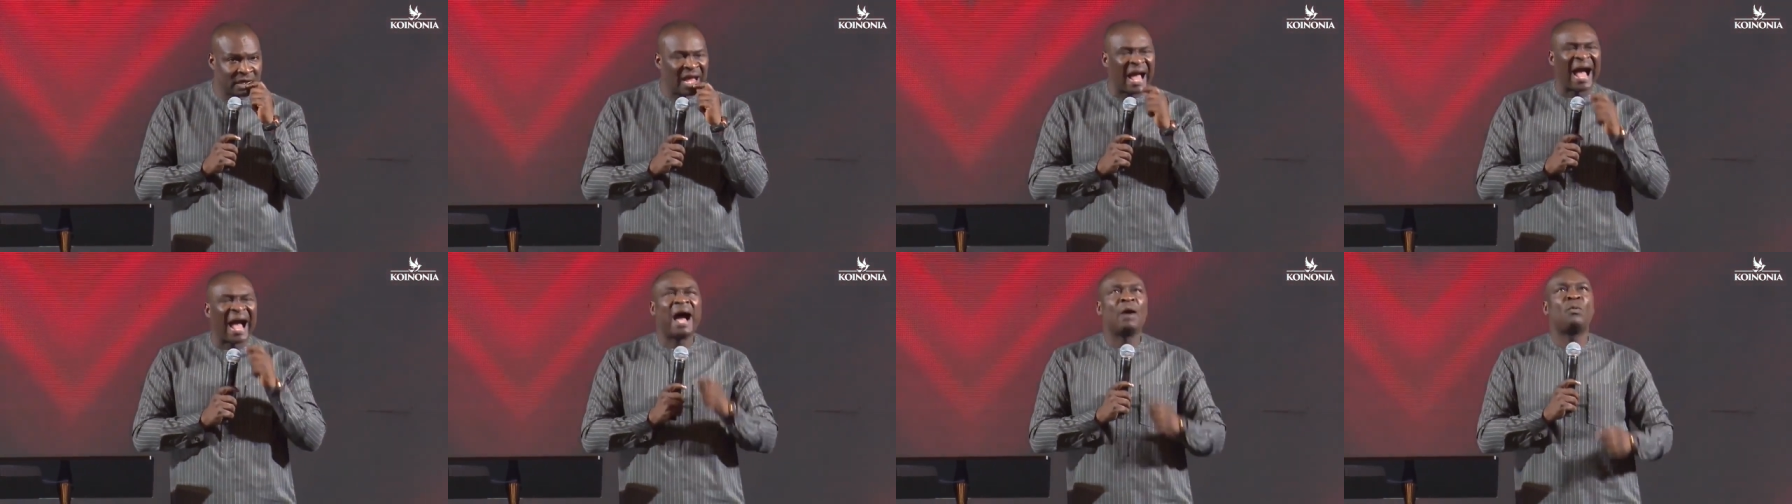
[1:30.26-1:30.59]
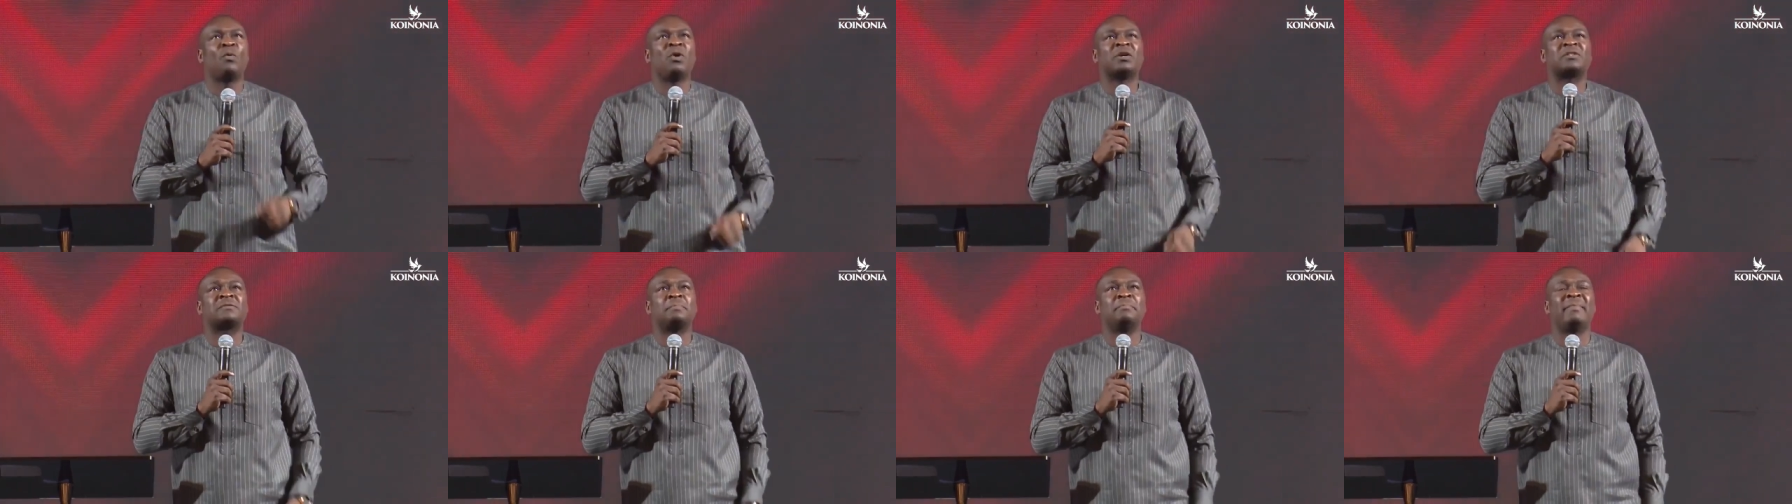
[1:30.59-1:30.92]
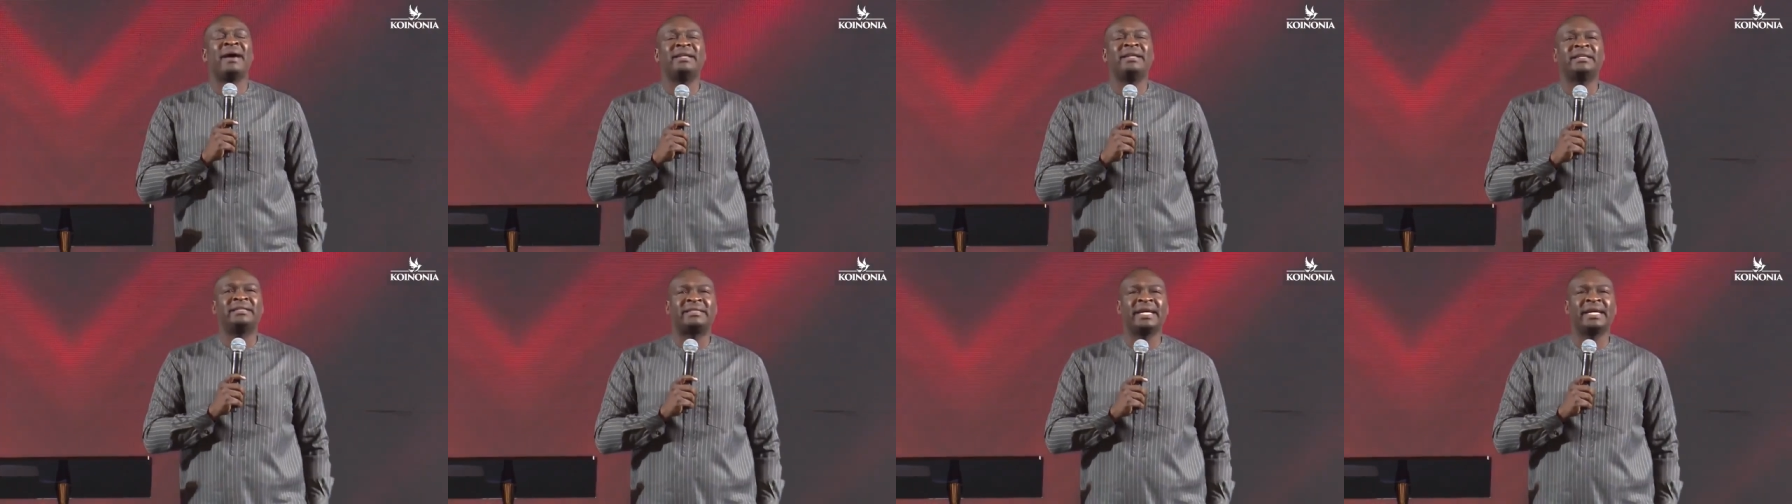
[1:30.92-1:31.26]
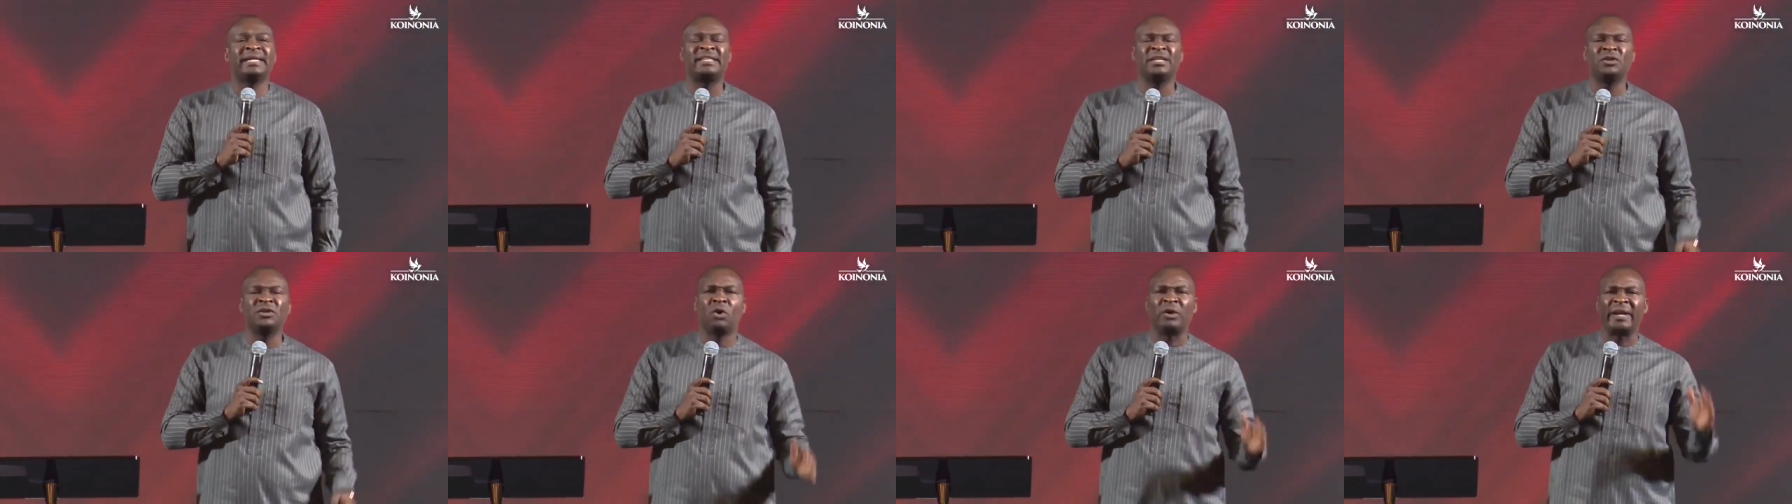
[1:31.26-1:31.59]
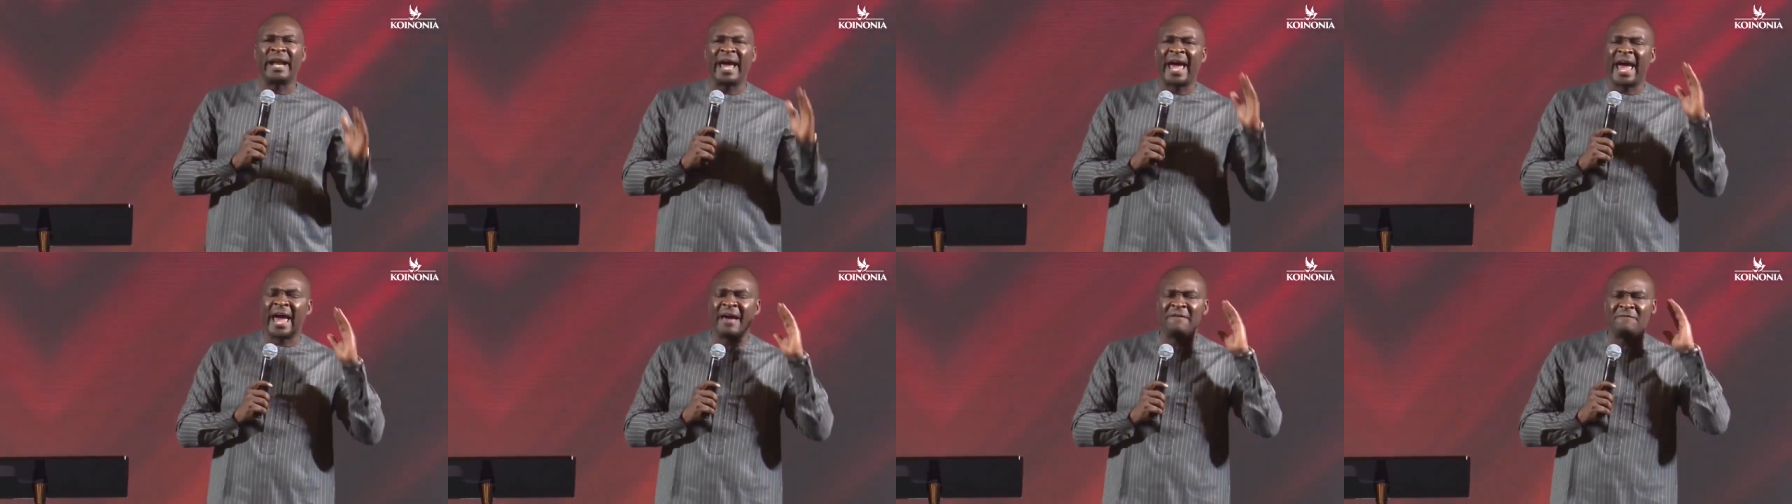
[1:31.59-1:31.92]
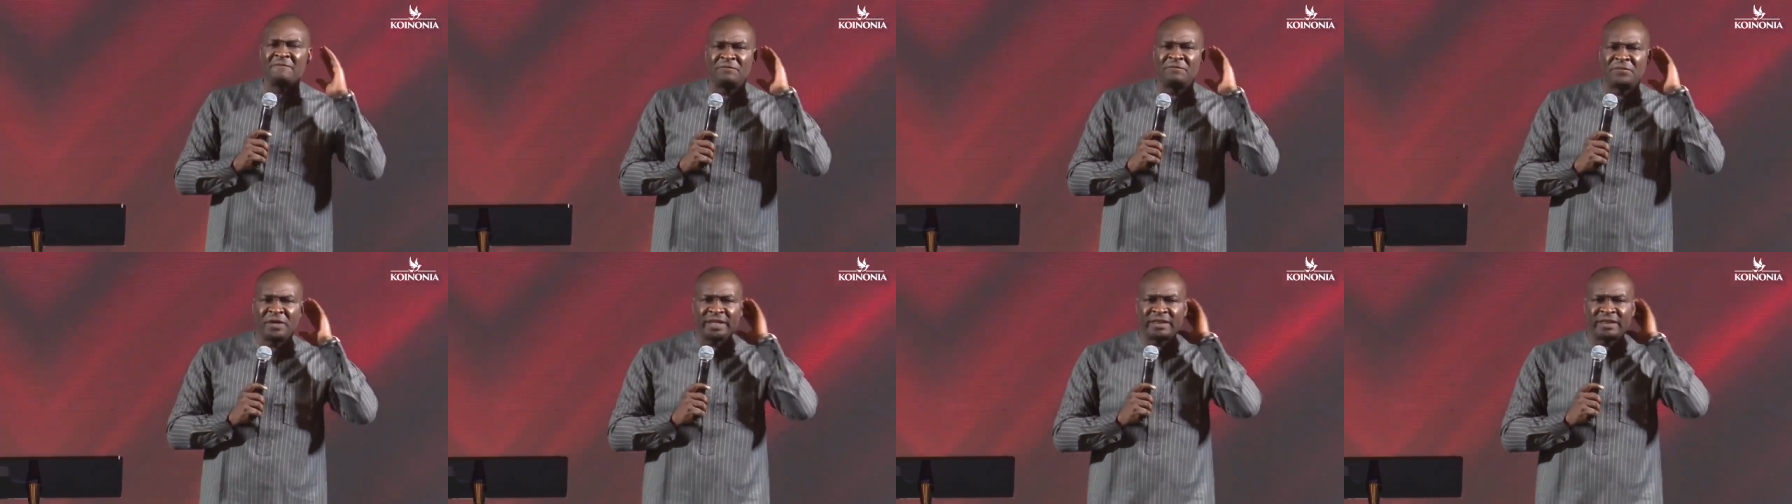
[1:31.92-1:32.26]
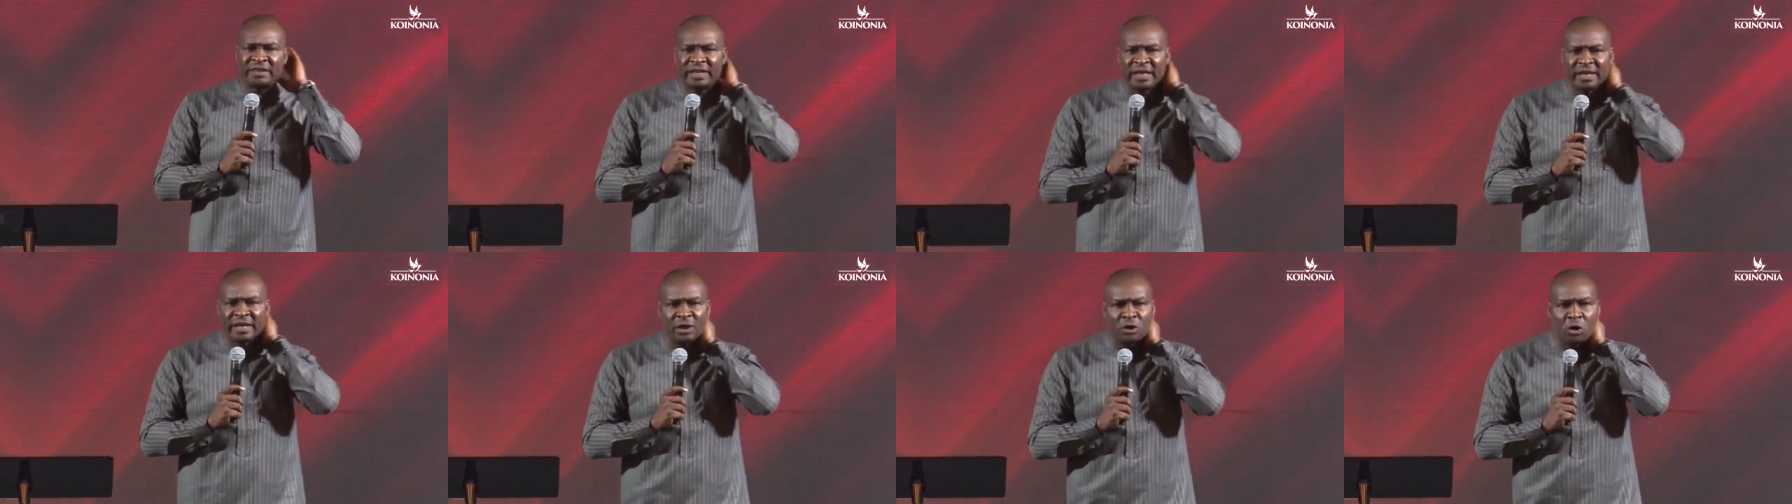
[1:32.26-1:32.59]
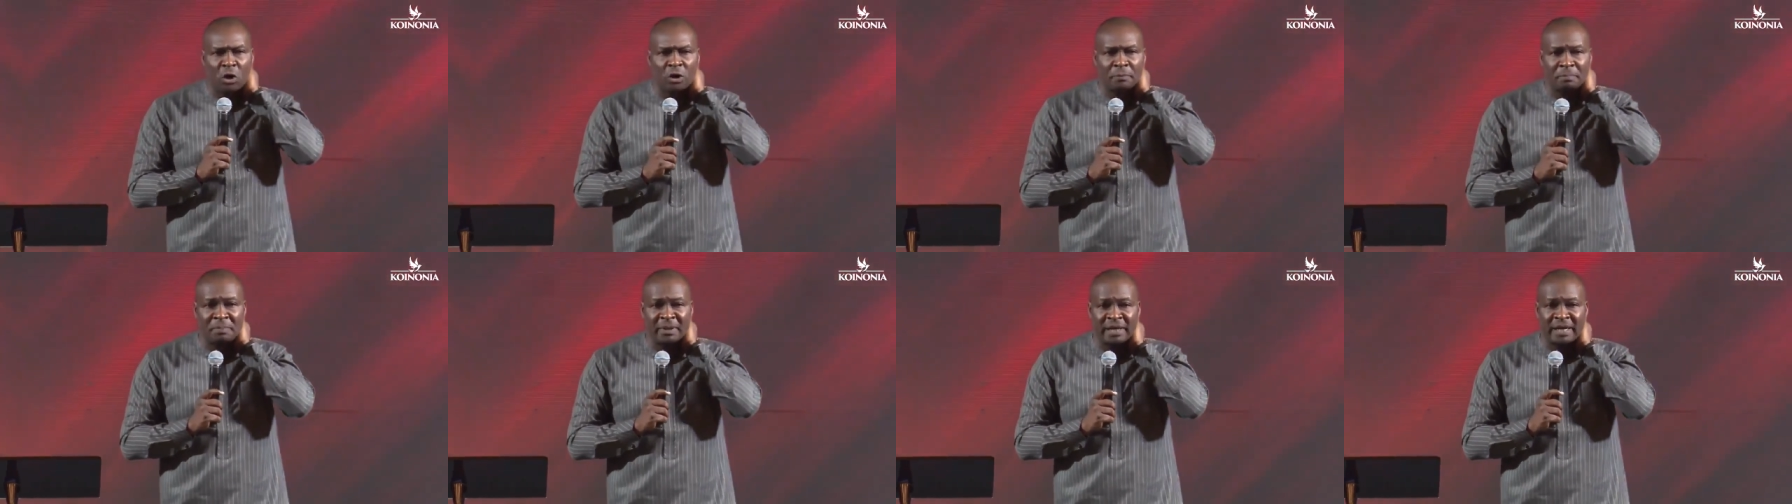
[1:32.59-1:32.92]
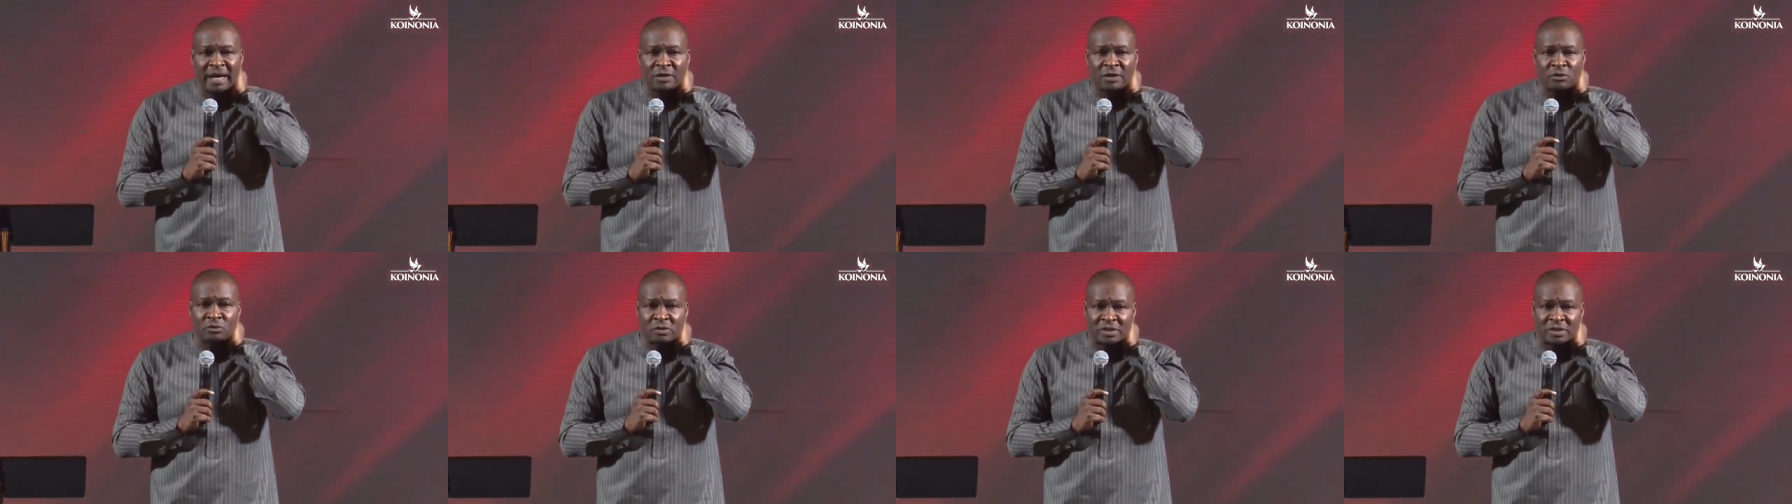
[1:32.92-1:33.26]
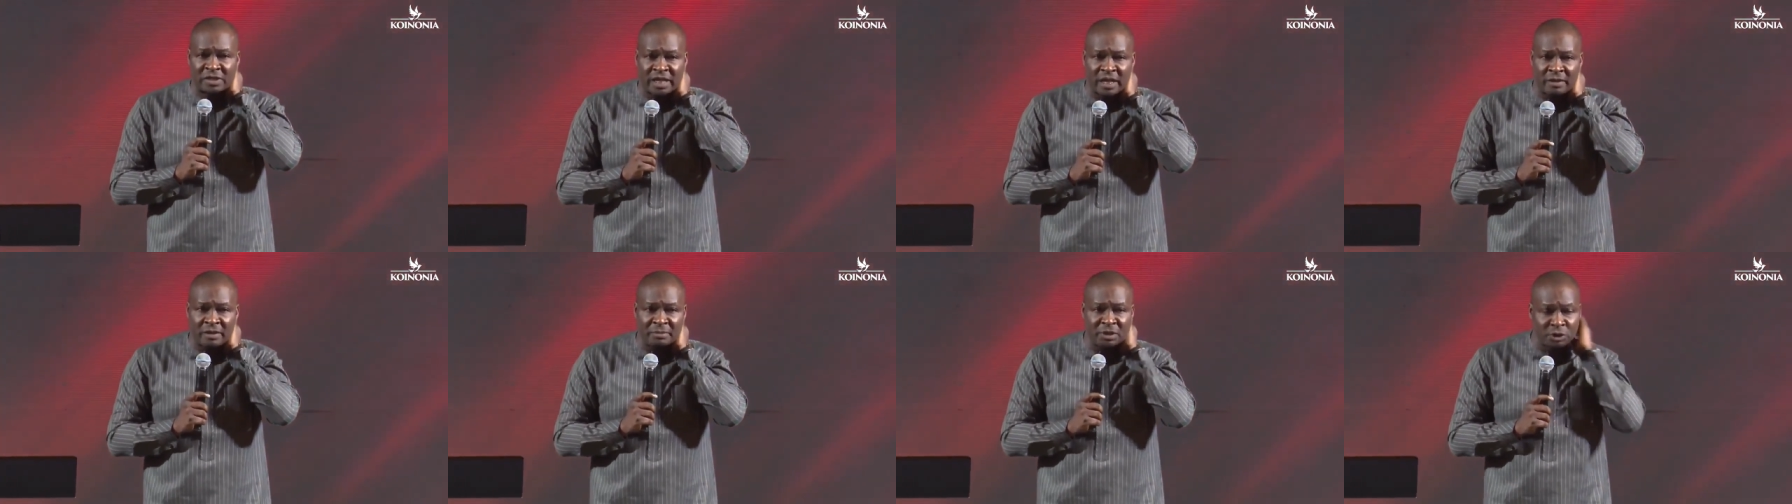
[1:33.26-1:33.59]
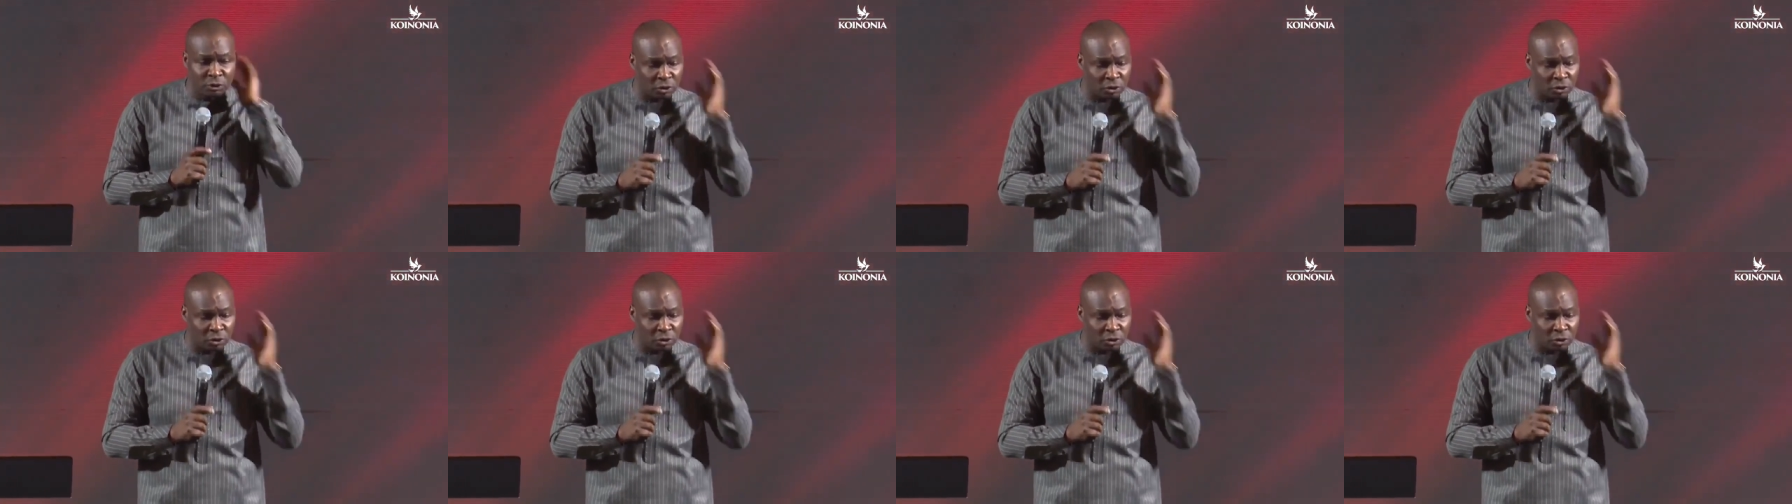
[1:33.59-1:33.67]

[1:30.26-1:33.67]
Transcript: I was meditating on everything God began to tell me.